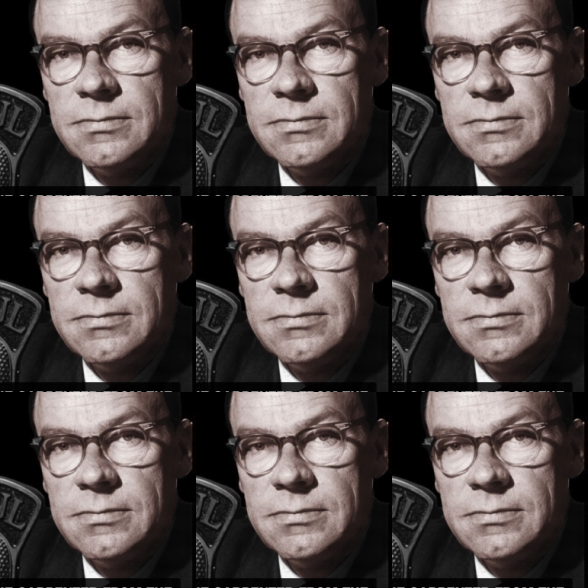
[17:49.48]

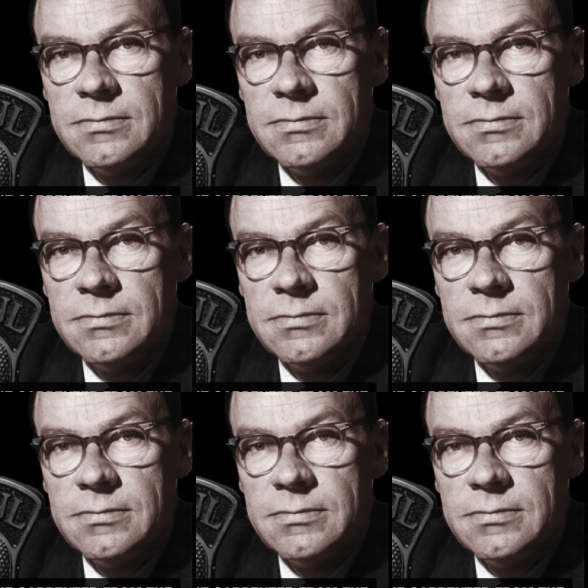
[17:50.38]

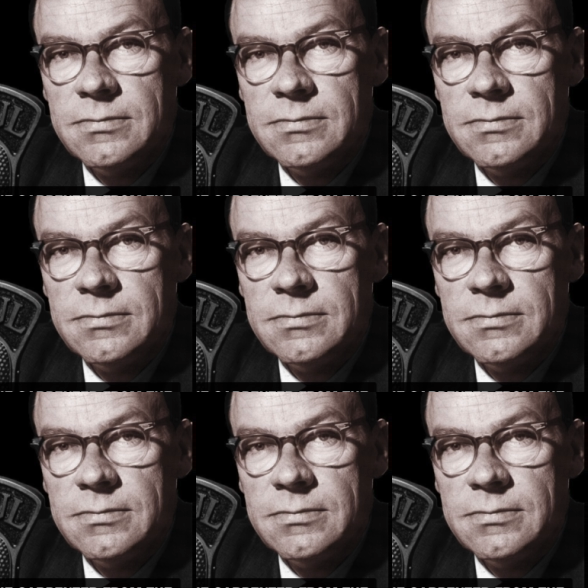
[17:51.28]

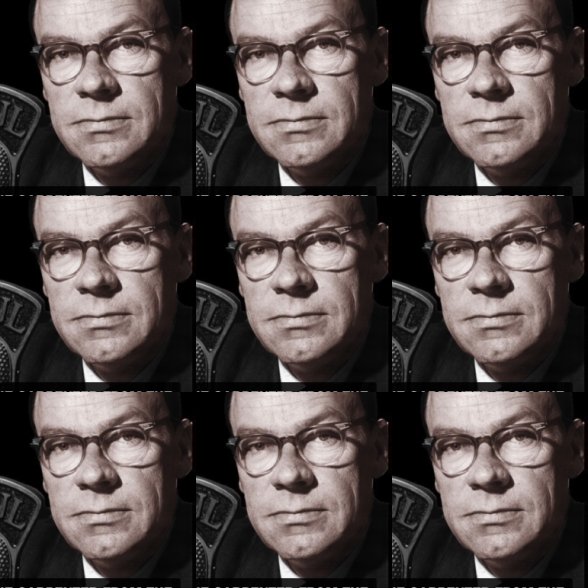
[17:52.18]

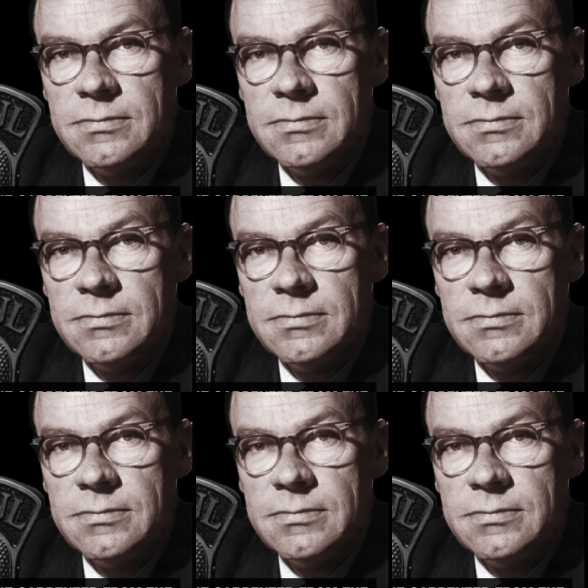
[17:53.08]
[no speech]